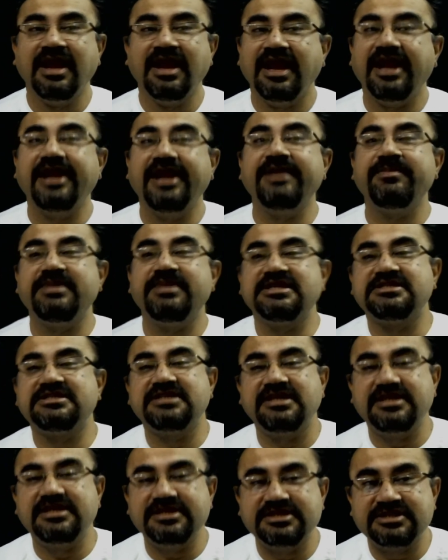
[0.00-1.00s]
and
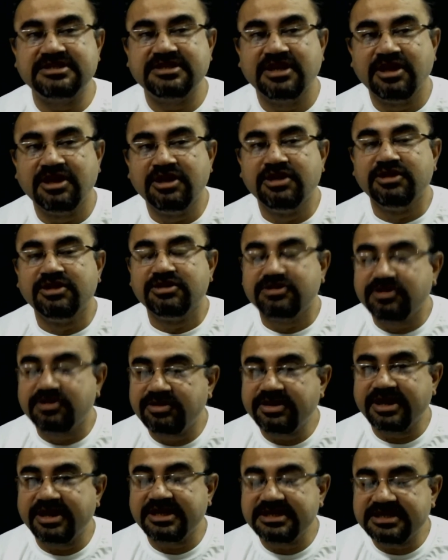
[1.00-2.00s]
Bacillus
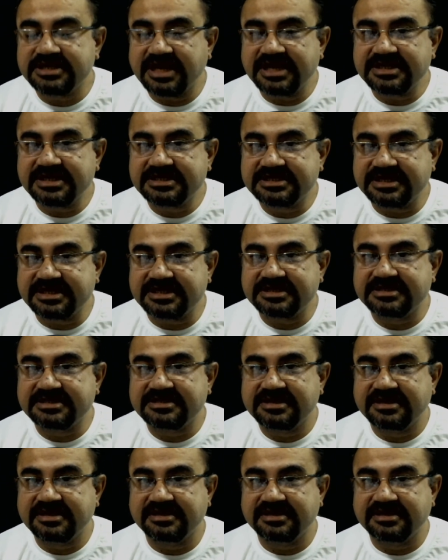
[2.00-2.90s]
thuringiensis,